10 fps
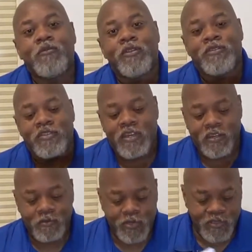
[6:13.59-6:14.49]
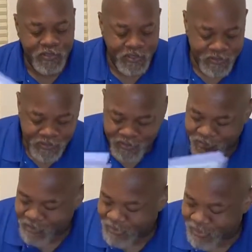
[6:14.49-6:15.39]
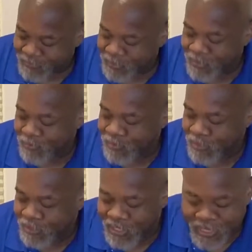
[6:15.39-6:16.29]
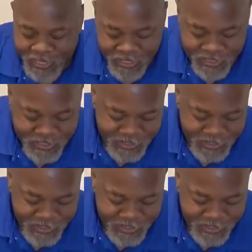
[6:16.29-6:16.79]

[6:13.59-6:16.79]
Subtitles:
with setting up PCs. Definitely don't need that.